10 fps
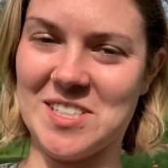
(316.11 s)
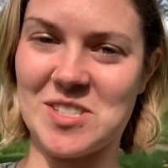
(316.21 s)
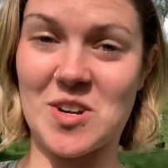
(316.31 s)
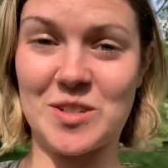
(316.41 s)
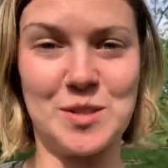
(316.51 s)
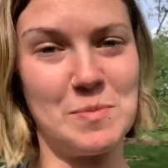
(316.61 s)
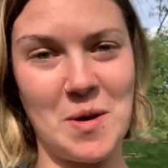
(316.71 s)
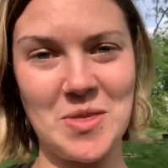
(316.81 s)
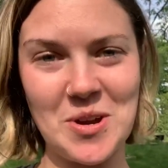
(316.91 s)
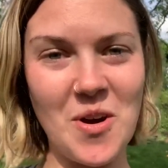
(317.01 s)
starts
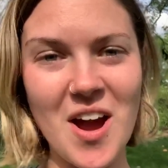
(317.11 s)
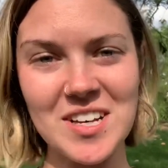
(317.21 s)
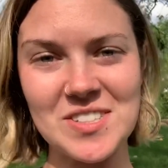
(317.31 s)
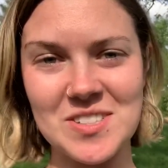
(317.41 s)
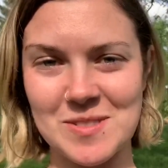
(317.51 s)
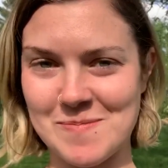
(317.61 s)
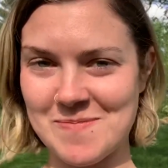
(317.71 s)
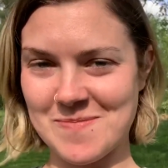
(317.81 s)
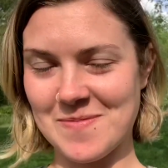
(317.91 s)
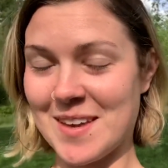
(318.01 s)
mowing the grass.
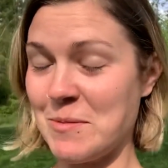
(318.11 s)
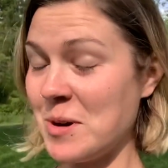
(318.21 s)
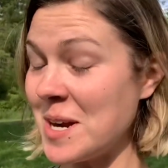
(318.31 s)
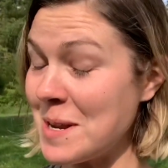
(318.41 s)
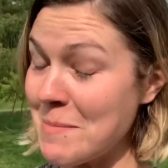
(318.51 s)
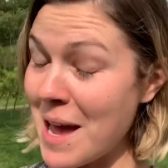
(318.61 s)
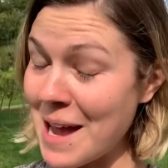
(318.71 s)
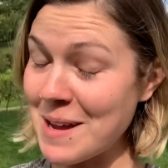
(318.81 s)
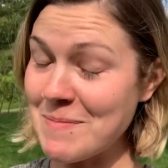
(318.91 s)
And we're in May,